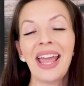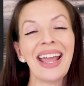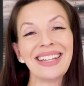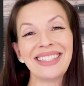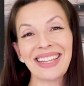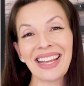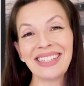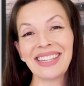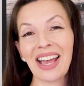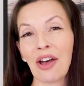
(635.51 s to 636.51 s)
a
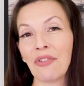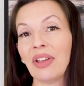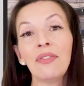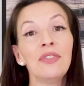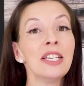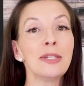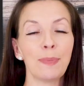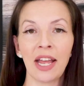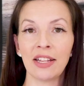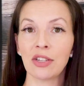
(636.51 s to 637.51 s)
sense of if these
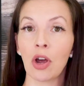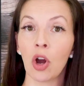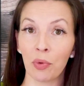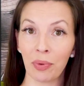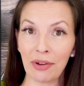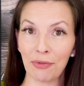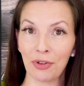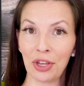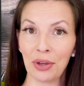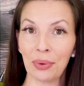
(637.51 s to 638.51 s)
pens are right for
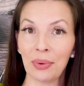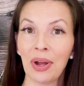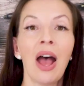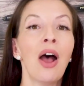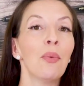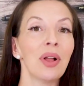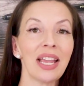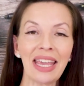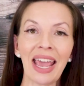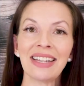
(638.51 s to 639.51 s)
you. While I
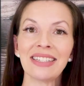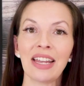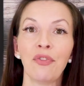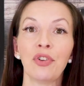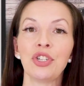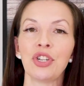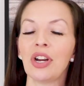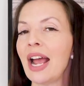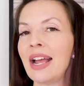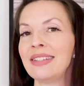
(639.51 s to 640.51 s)
can't say for sure,
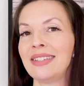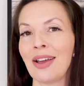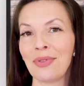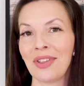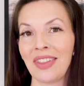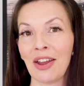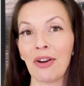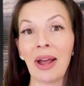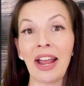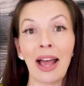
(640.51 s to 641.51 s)
hands down, that they are
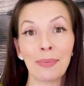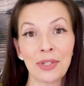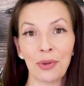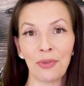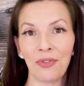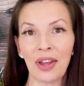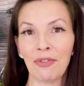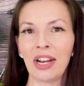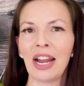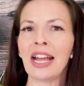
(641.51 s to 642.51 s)
my absolute
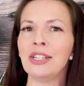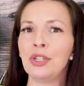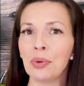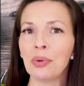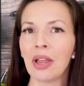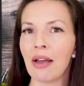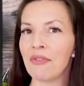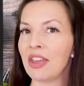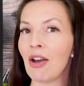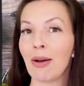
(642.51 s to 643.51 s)
favorite, I do
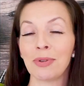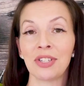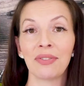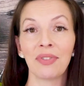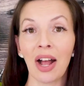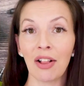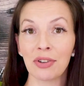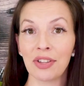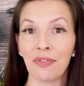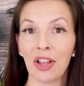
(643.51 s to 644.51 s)
love the options of
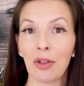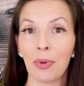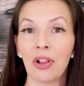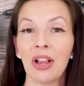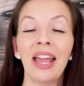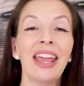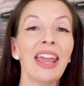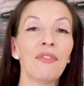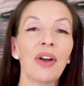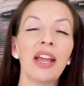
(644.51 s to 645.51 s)
colors available.
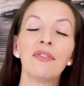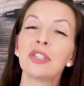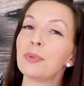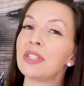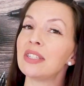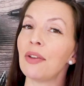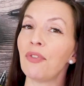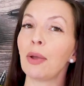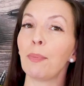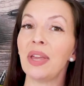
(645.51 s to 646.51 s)
If I have a
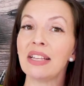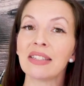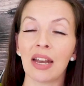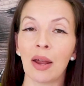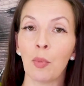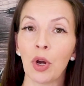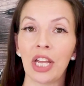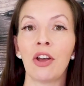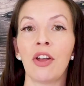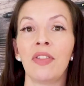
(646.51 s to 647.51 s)
specific piece that I'm
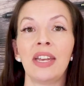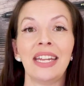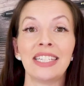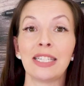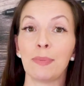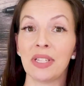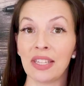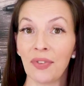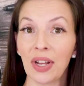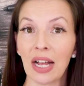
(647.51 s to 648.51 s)
working on that needs
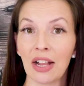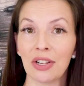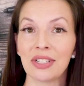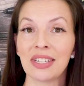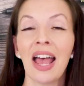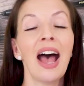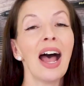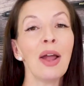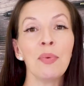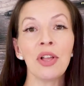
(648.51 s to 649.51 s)
specific colors,
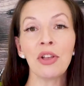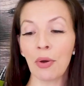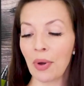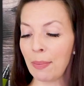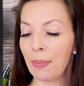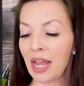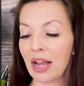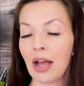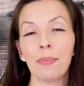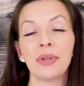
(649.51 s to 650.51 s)
I will go and pick
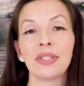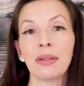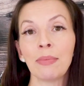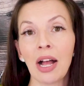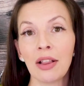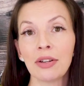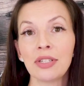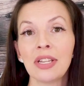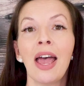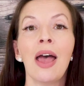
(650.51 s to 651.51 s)
up some
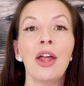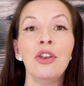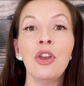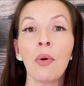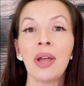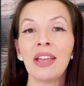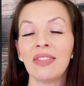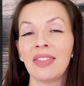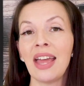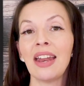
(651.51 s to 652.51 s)
colors, knowing
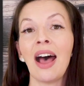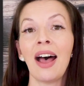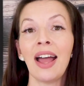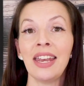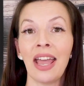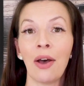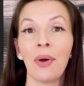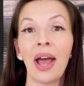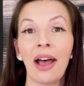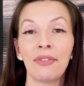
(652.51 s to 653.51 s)
that I now
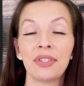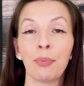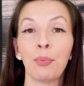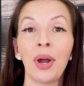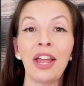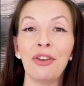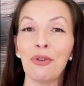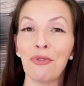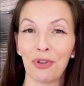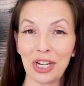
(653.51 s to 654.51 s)
have some brand new
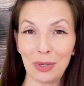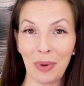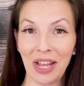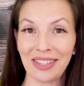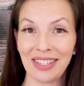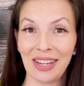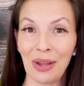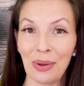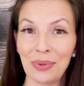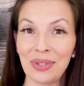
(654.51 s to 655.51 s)
fresh pens to
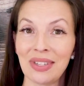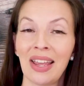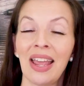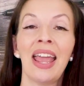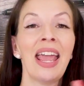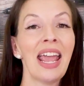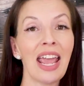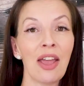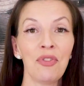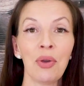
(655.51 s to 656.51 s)
use.
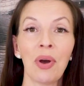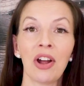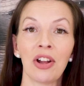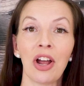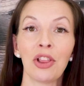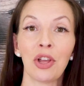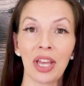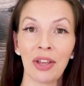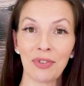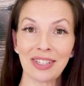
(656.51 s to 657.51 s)
If you are
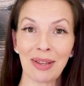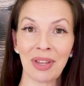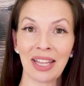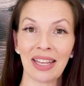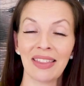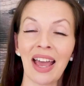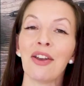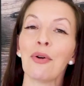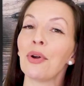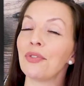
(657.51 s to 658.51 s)
looking for something like
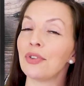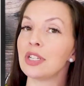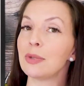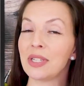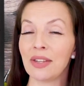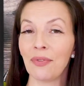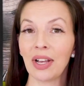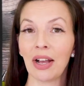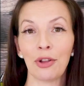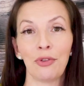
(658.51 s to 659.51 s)
that, or for a specific
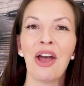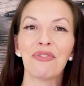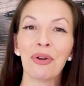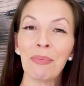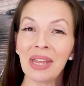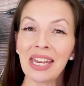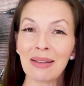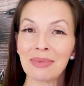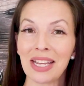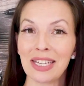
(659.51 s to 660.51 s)
color for a
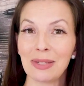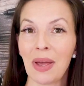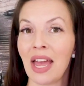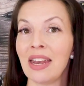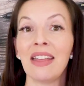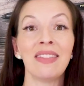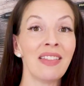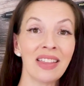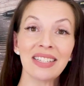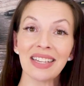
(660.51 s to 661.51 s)
medium-sized pen,
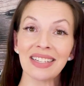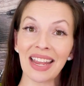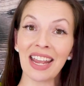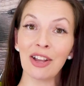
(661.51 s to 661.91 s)
then this is a